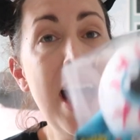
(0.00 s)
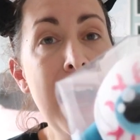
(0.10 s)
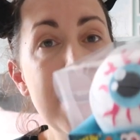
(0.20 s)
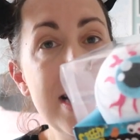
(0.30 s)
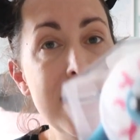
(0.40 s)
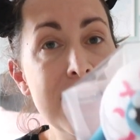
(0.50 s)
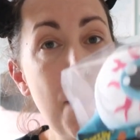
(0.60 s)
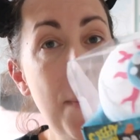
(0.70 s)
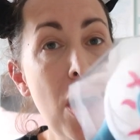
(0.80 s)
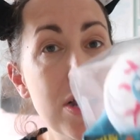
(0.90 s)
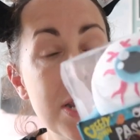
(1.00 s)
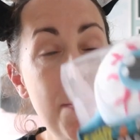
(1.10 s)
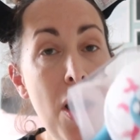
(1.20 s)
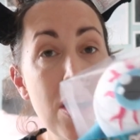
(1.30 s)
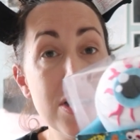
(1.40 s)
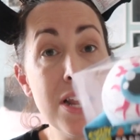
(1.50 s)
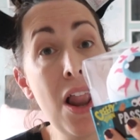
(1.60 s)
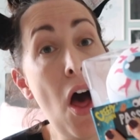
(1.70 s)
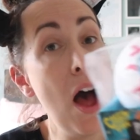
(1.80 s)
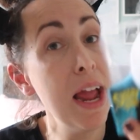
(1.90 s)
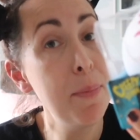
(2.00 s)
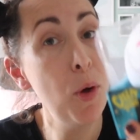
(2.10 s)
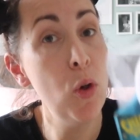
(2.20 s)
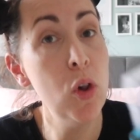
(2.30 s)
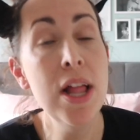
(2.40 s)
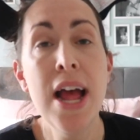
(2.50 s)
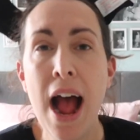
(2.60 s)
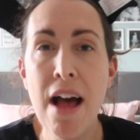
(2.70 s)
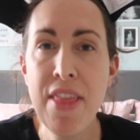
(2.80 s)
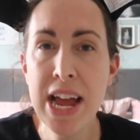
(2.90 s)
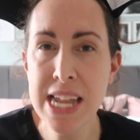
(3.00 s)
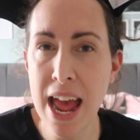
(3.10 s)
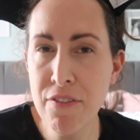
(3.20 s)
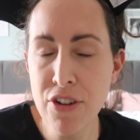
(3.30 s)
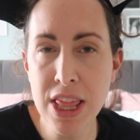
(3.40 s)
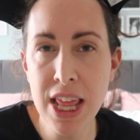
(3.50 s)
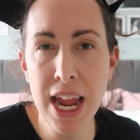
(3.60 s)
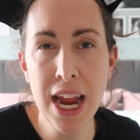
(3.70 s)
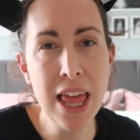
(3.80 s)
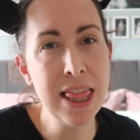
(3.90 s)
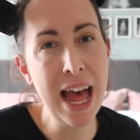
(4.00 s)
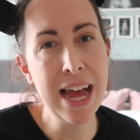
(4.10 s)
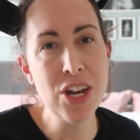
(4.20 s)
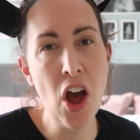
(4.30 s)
that is past the Parcel Eyeball, and that is everything that